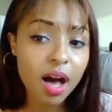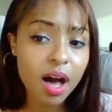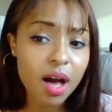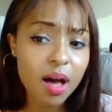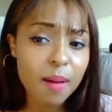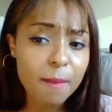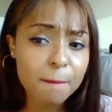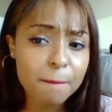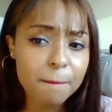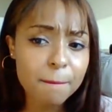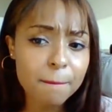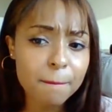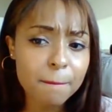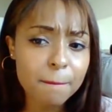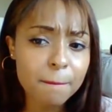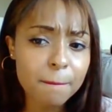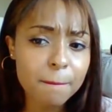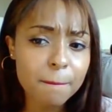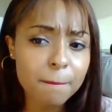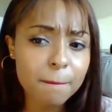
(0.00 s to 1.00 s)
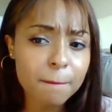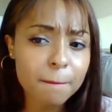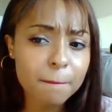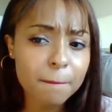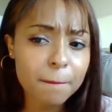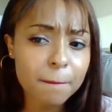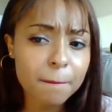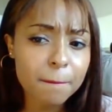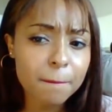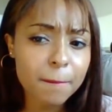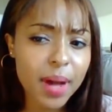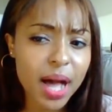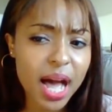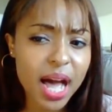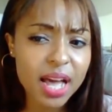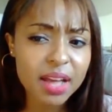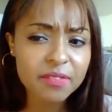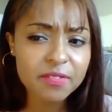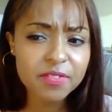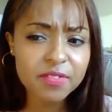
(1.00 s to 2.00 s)
Um,
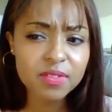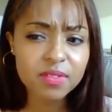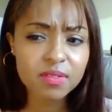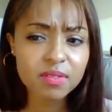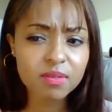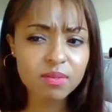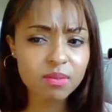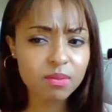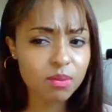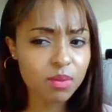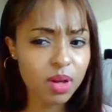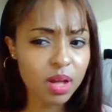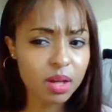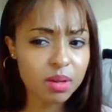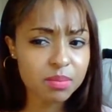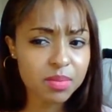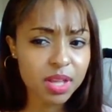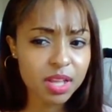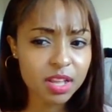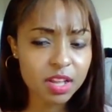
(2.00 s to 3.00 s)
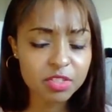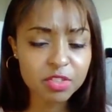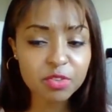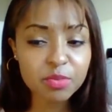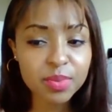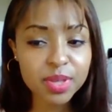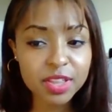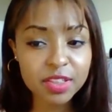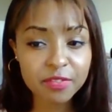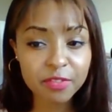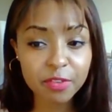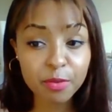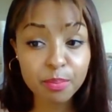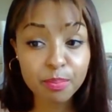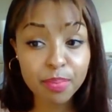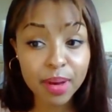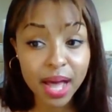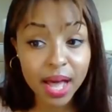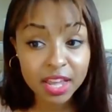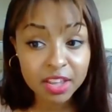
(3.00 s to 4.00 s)
I've, I'm not, do you mean if you
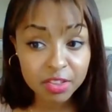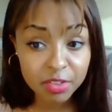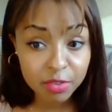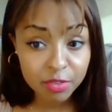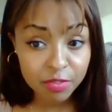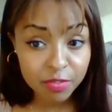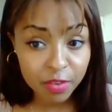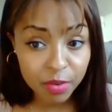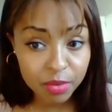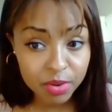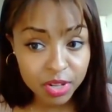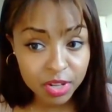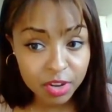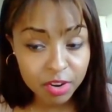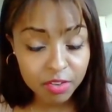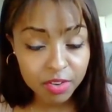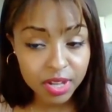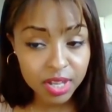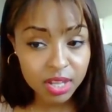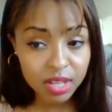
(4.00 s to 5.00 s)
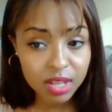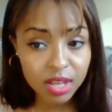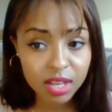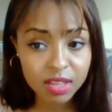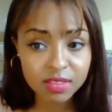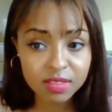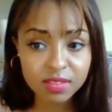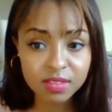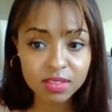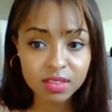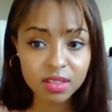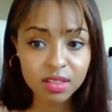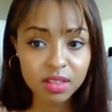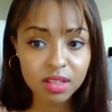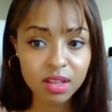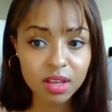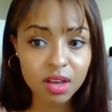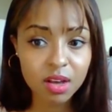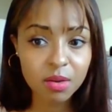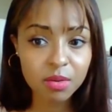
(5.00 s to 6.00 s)
buy a new phone in Korea? Because
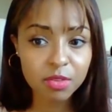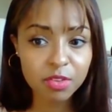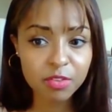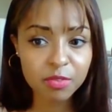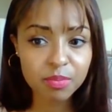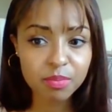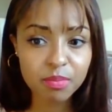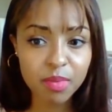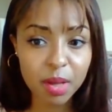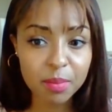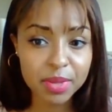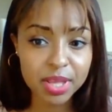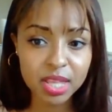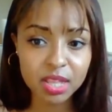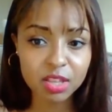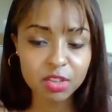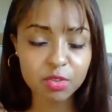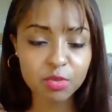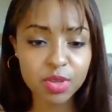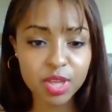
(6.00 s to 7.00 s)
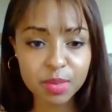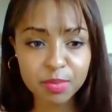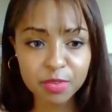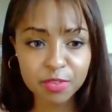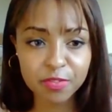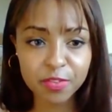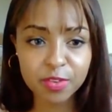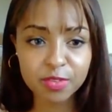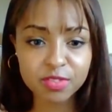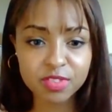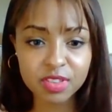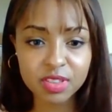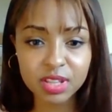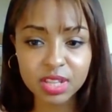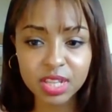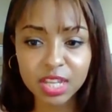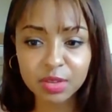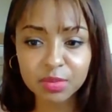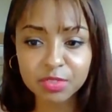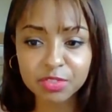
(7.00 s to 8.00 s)
you keep your phone to
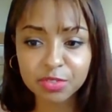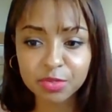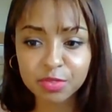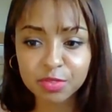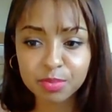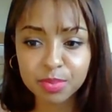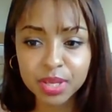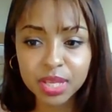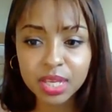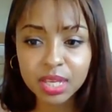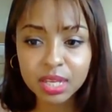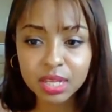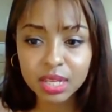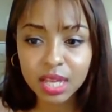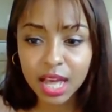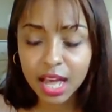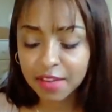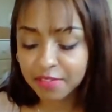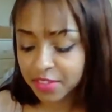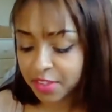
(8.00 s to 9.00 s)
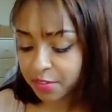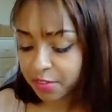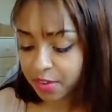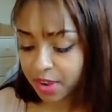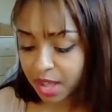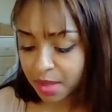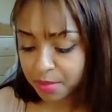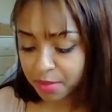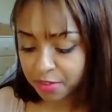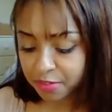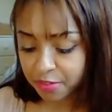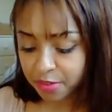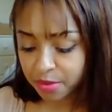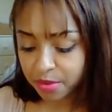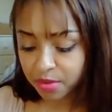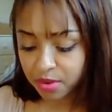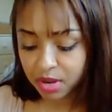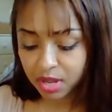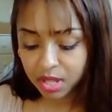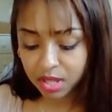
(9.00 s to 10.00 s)
the language you speak. I've never had my
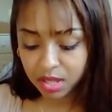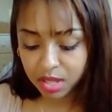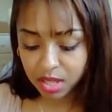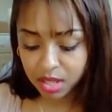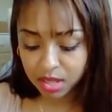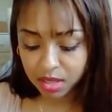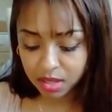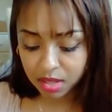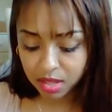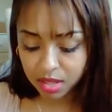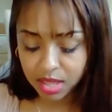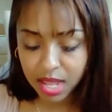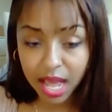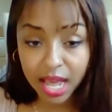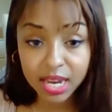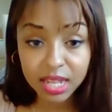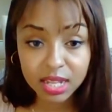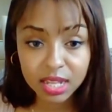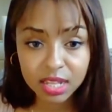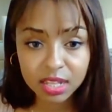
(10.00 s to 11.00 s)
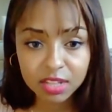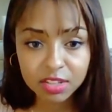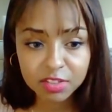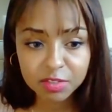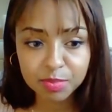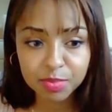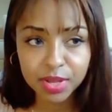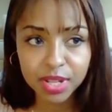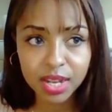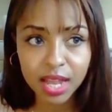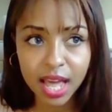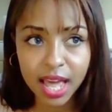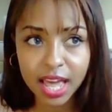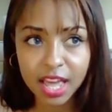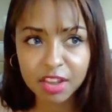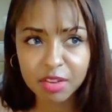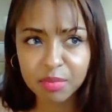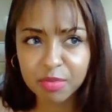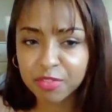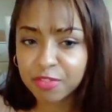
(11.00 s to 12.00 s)
phone not in English, but I
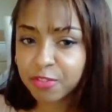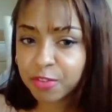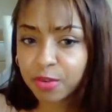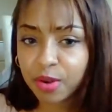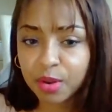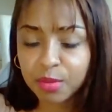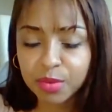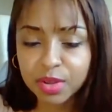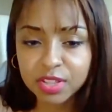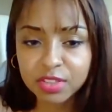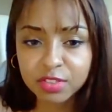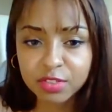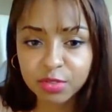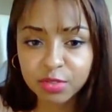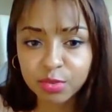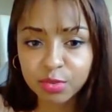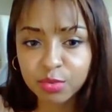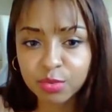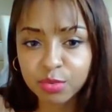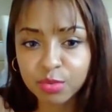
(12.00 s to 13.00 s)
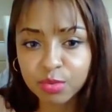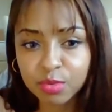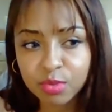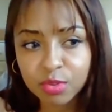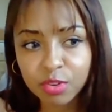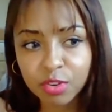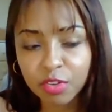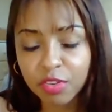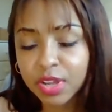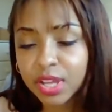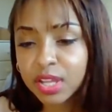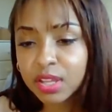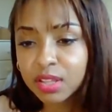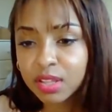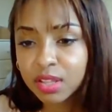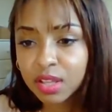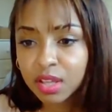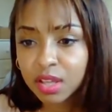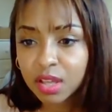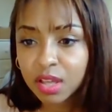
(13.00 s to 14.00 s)
had it before I went to Korea.